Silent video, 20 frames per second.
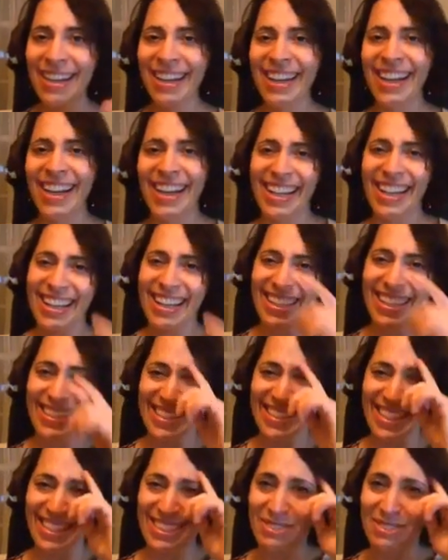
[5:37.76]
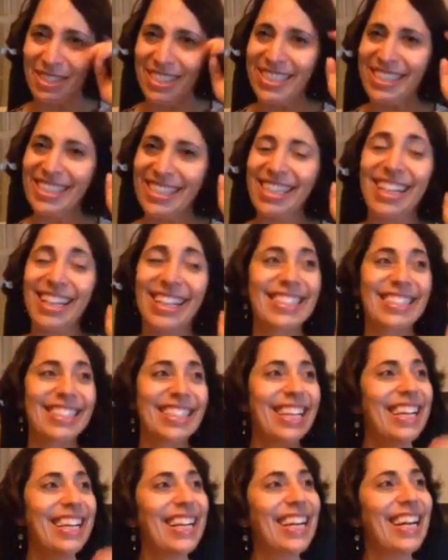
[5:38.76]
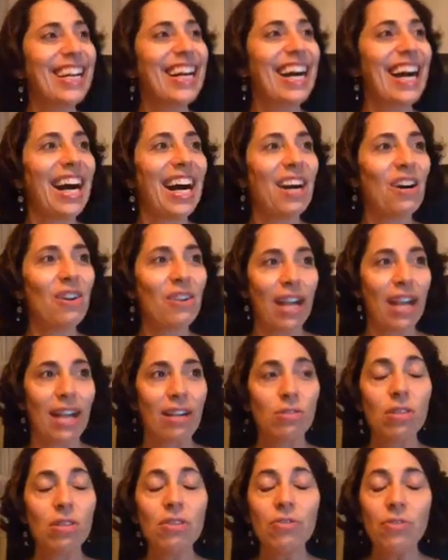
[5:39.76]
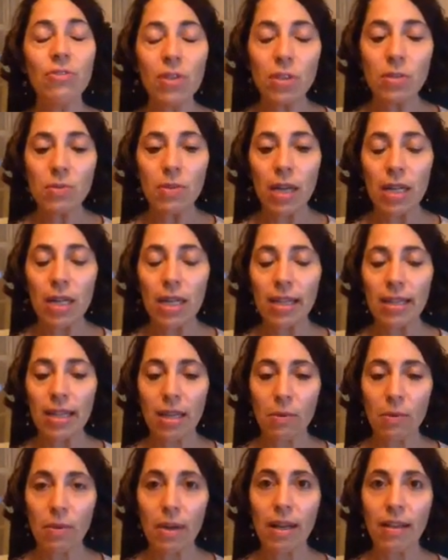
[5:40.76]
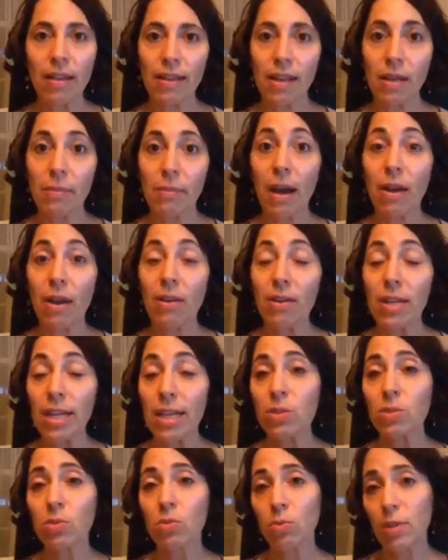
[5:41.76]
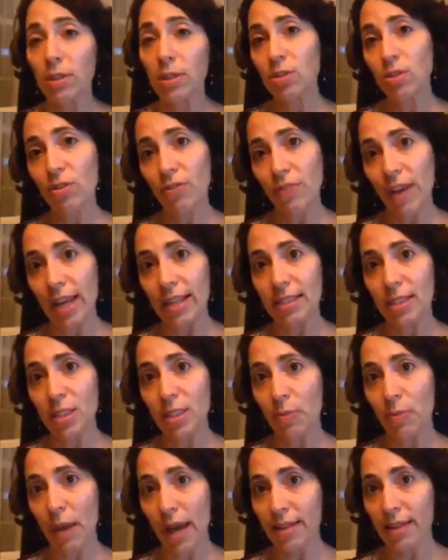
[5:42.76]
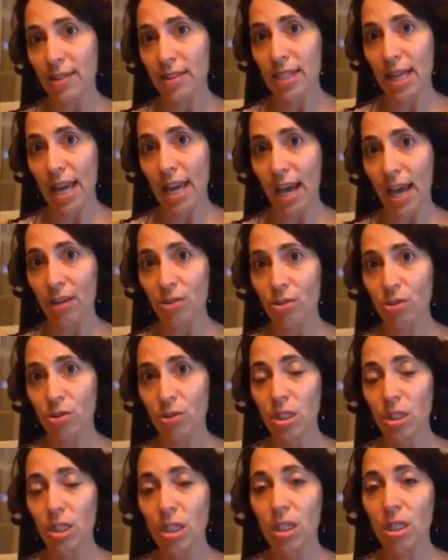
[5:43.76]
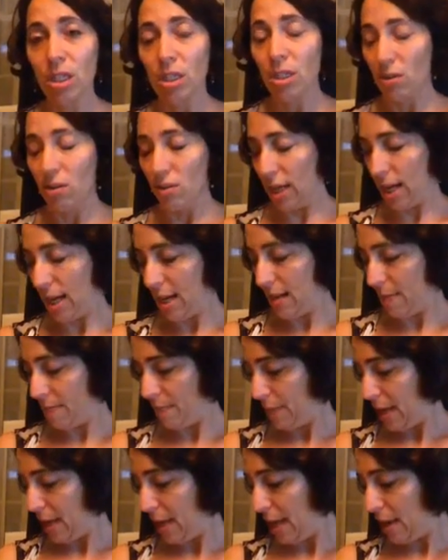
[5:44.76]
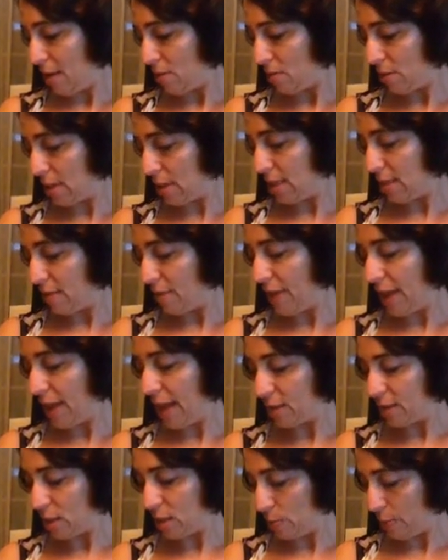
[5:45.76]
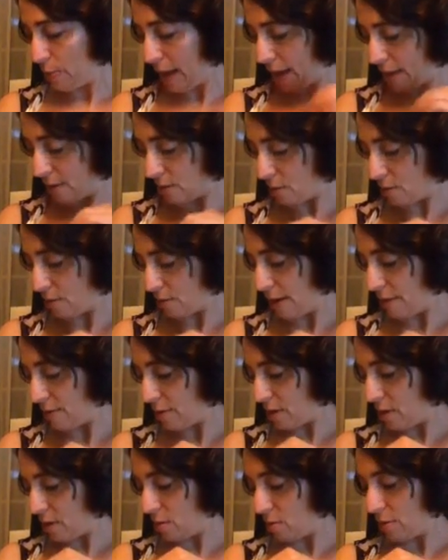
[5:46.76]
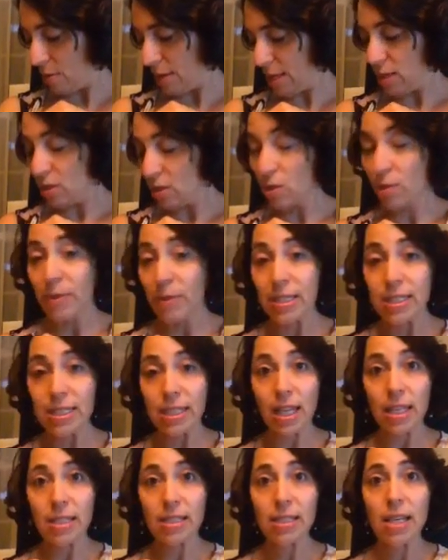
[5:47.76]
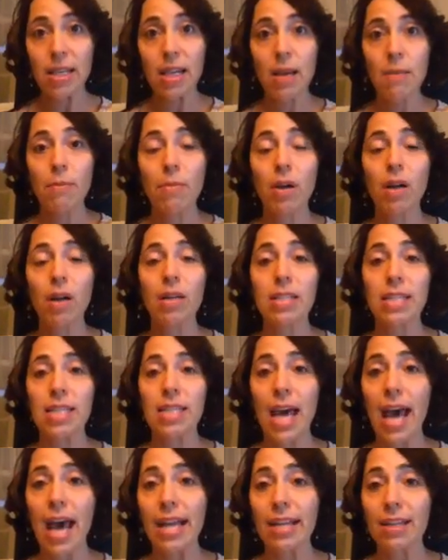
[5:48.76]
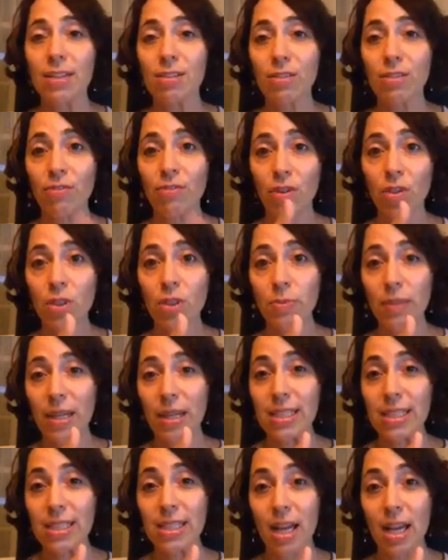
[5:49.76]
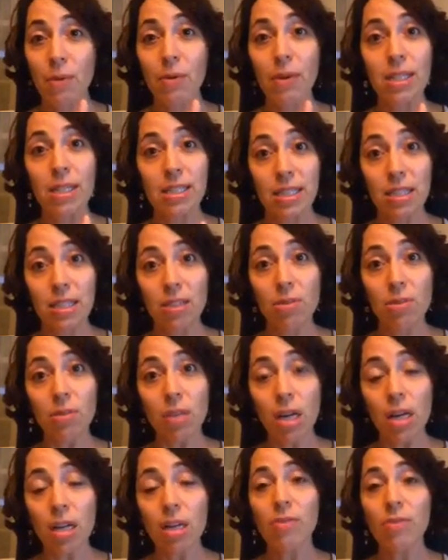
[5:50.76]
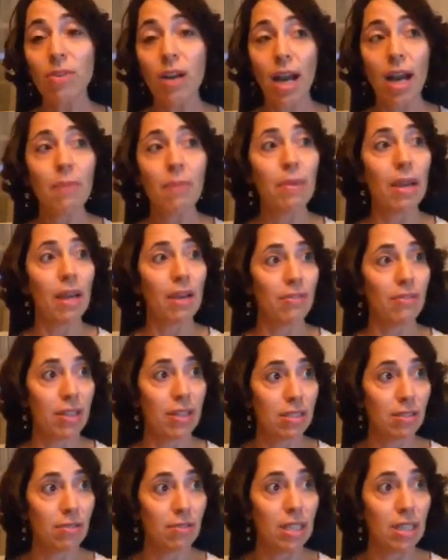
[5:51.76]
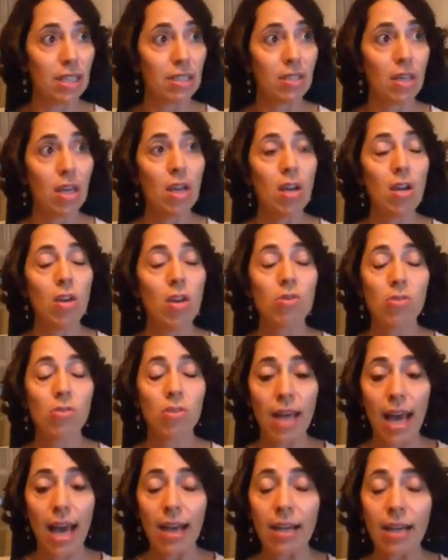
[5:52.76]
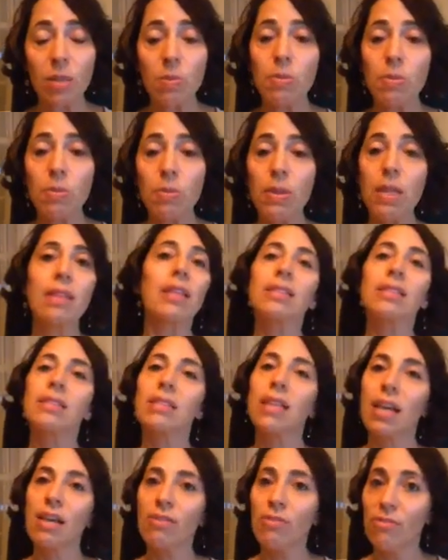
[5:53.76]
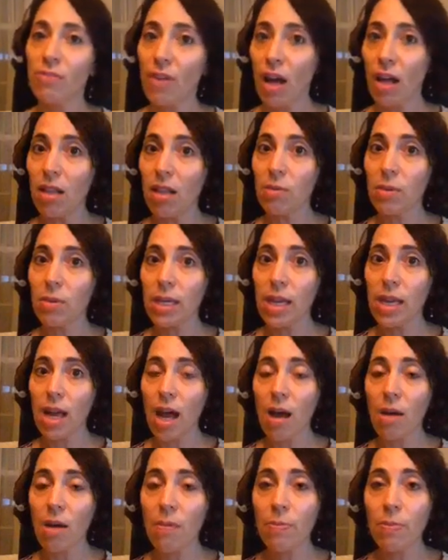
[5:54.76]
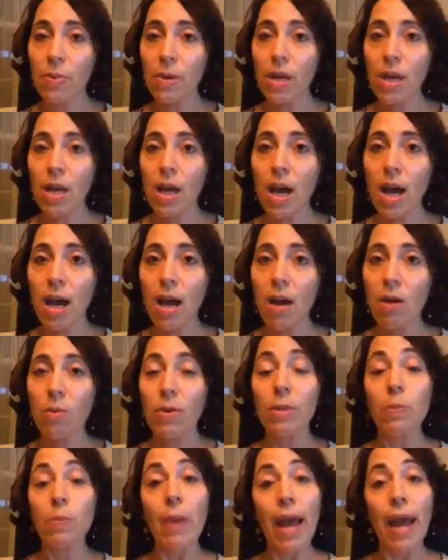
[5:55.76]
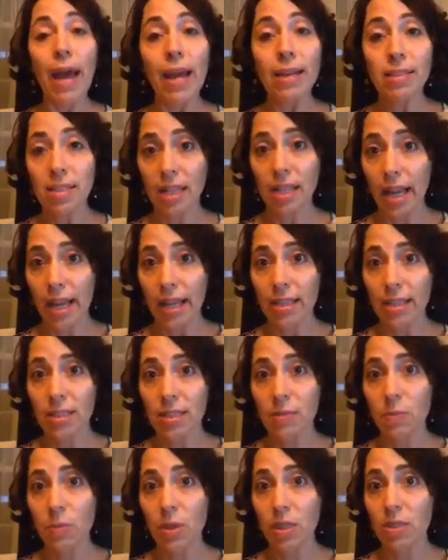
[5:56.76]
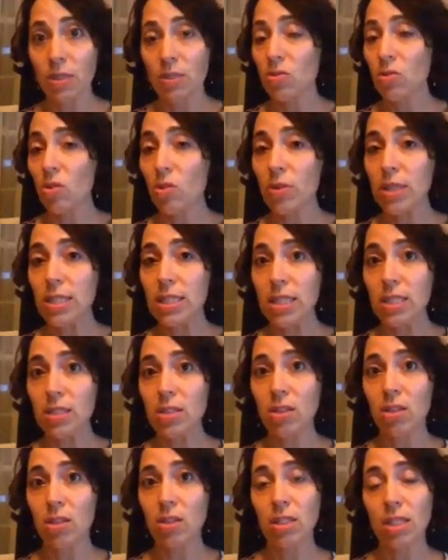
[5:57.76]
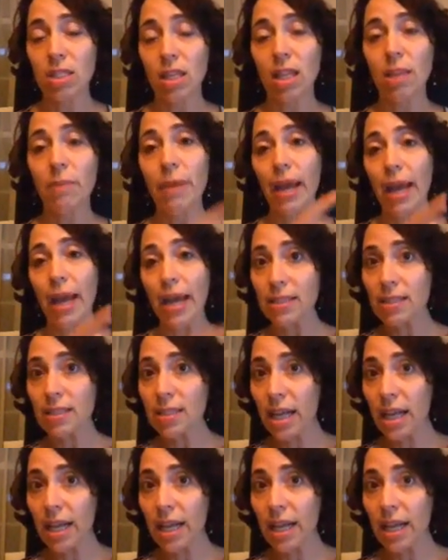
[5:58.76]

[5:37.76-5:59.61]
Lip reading: I guess that's what she does. Okay, so the first one that I want you to think about is what's your fastest path to cash? Okay, and really the fastest path to revenue in your business, because that is the first place that I want to see you look for high payoff activities. So that could be things like following up with past clients, because it's always easier to sell a past